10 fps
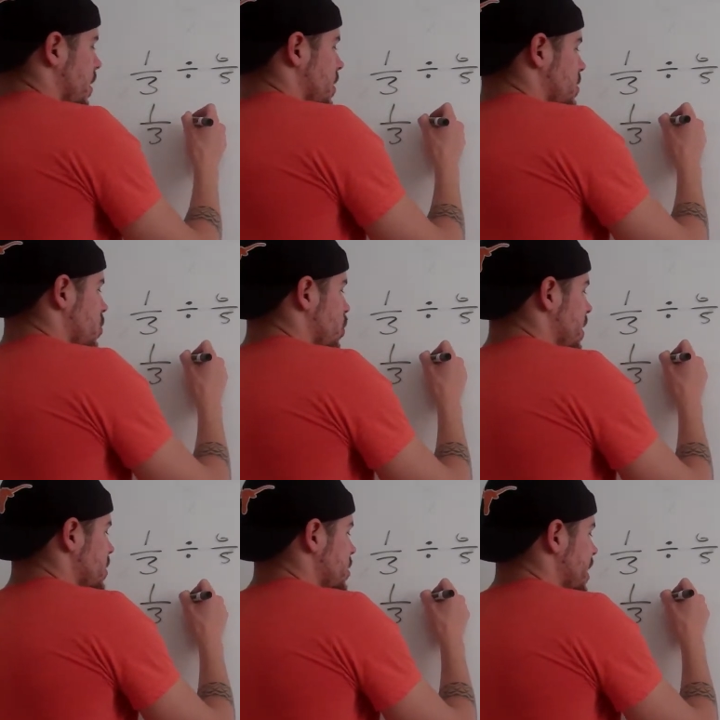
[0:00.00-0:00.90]
So we
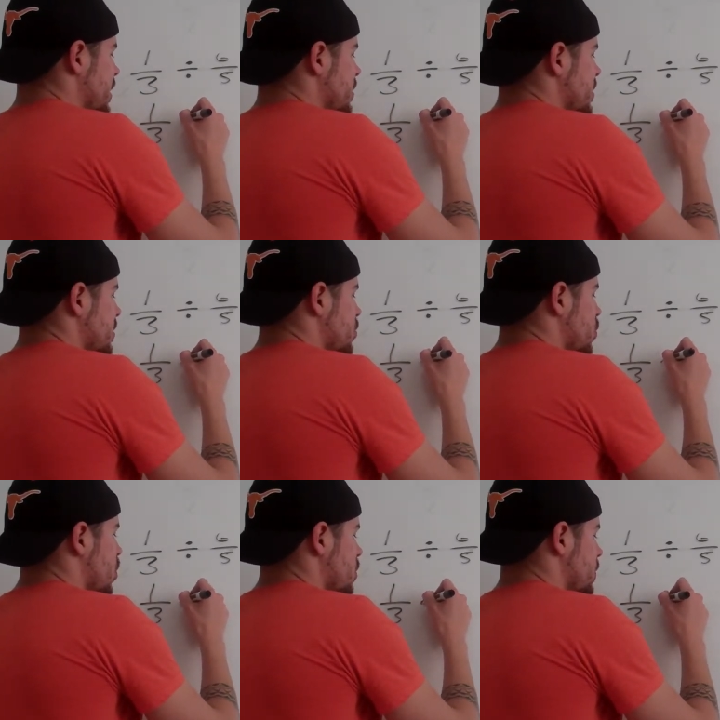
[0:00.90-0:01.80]
can change this into a
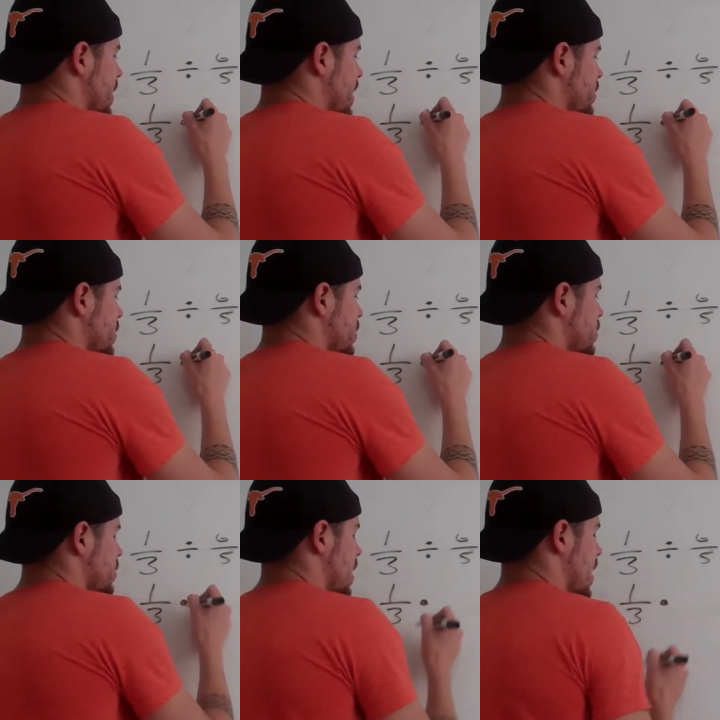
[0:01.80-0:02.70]
multiplication
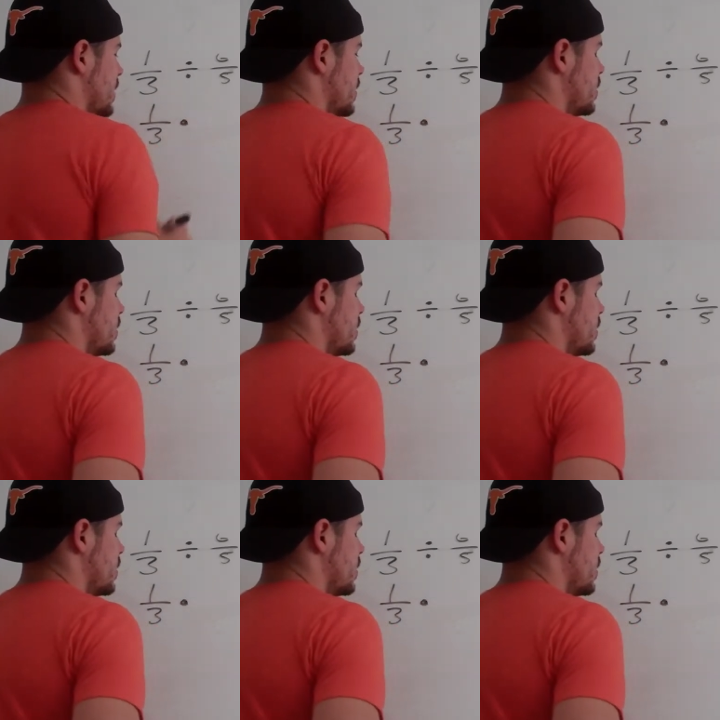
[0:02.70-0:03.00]
sign.